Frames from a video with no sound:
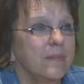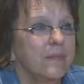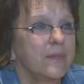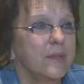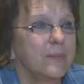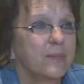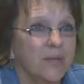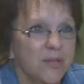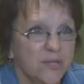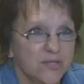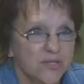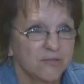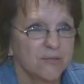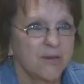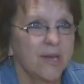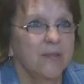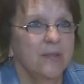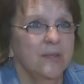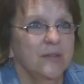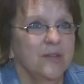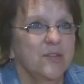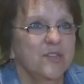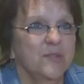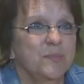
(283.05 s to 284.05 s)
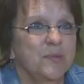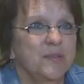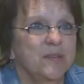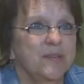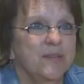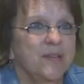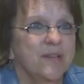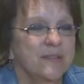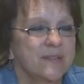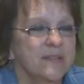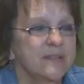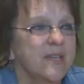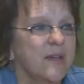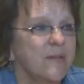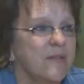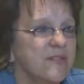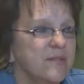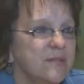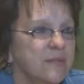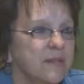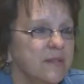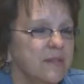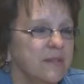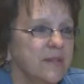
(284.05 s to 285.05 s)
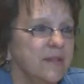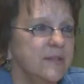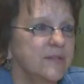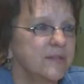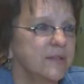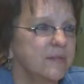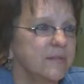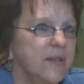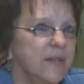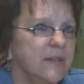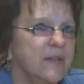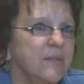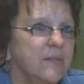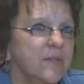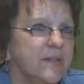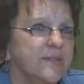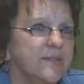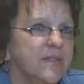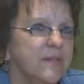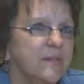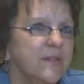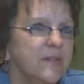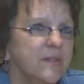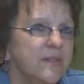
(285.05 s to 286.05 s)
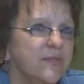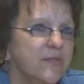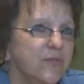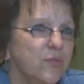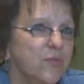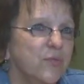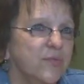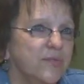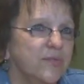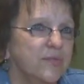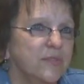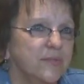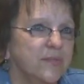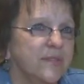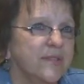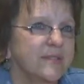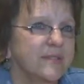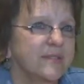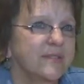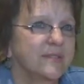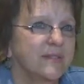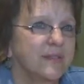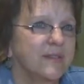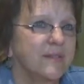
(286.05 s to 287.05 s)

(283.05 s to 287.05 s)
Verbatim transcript: the Pleasure Island experience, because I was real instrumental with some of the food service